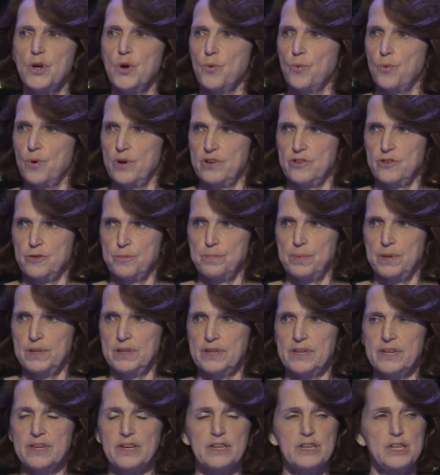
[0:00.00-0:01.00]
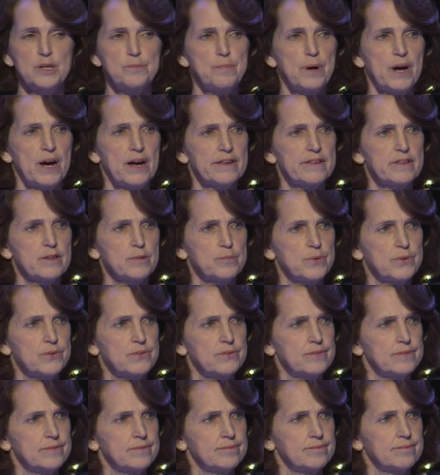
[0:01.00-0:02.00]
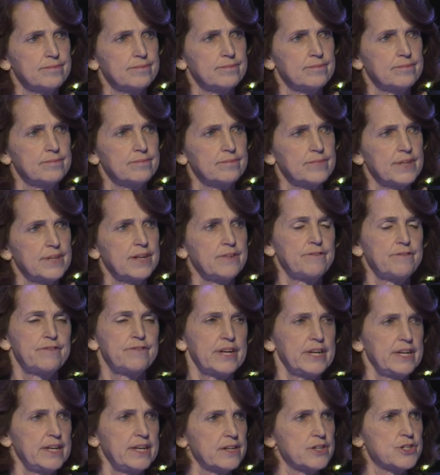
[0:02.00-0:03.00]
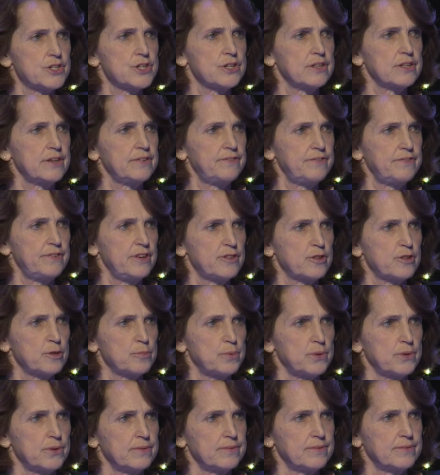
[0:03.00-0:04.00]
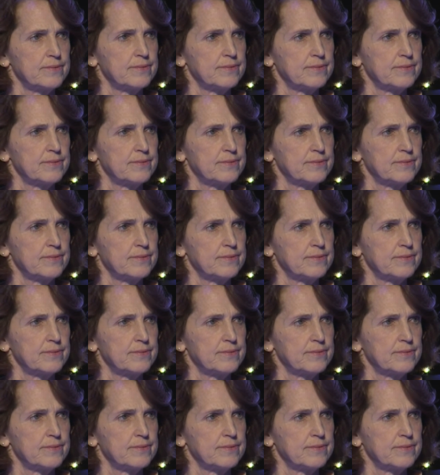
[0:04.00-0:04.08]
what is politically possible and financially feasible.